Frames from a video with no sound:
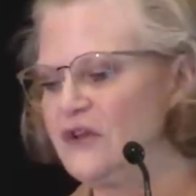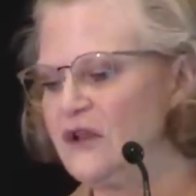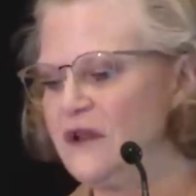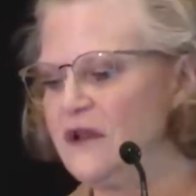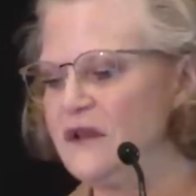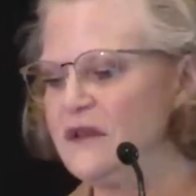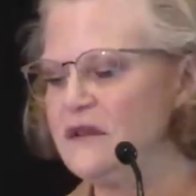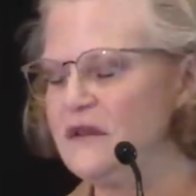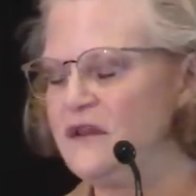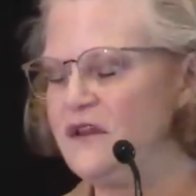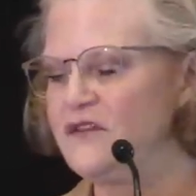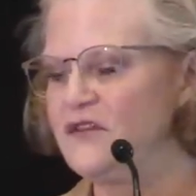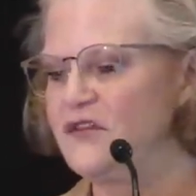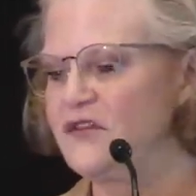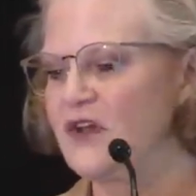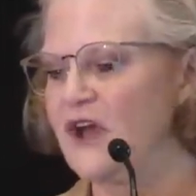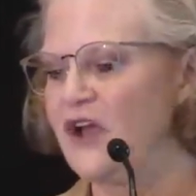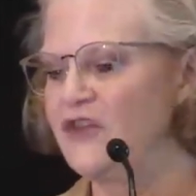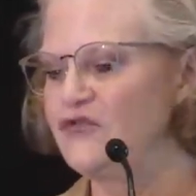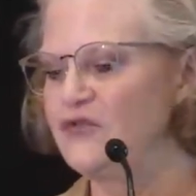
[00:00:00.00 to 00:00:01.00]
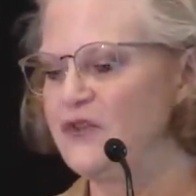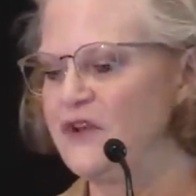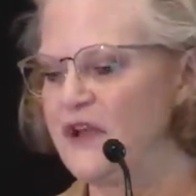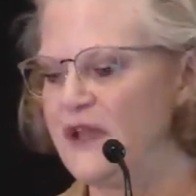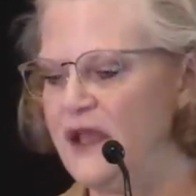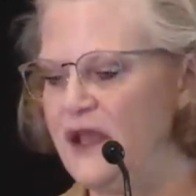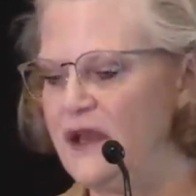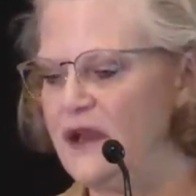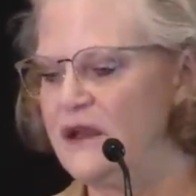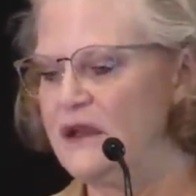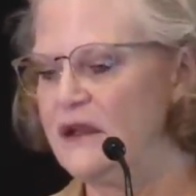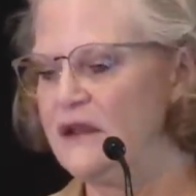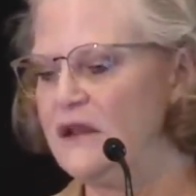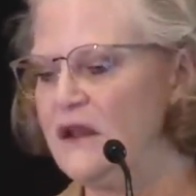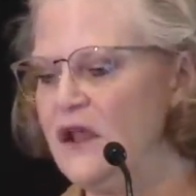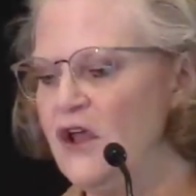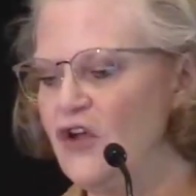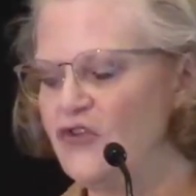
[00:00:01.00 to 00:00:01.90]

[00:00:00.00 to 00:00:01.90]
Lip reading: and this is contraindicated in